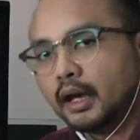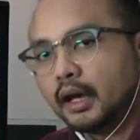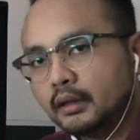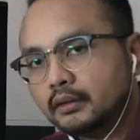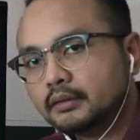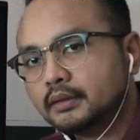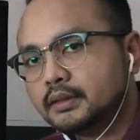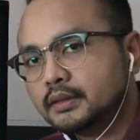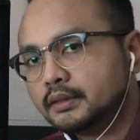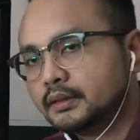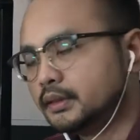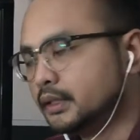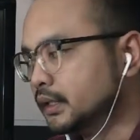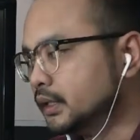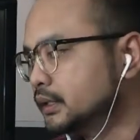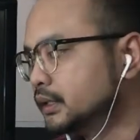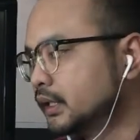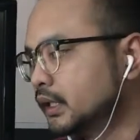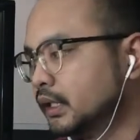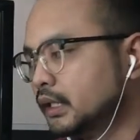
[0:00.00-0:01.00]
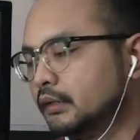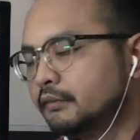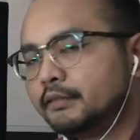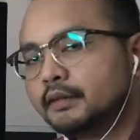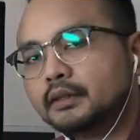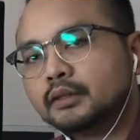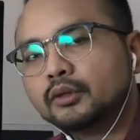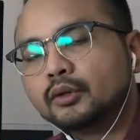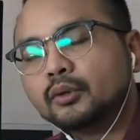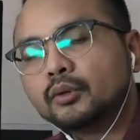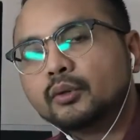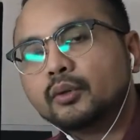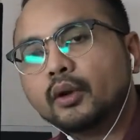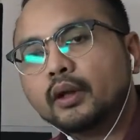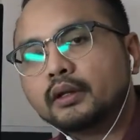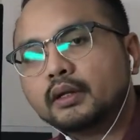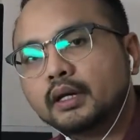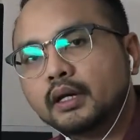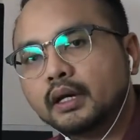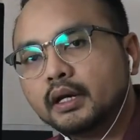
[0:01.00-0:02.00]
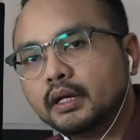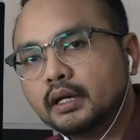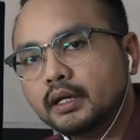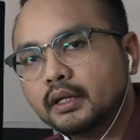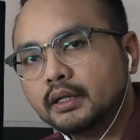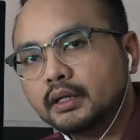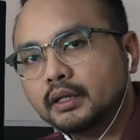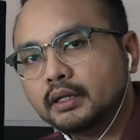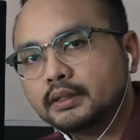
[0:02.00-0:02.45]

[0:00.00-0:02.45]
At this stage, even though the heat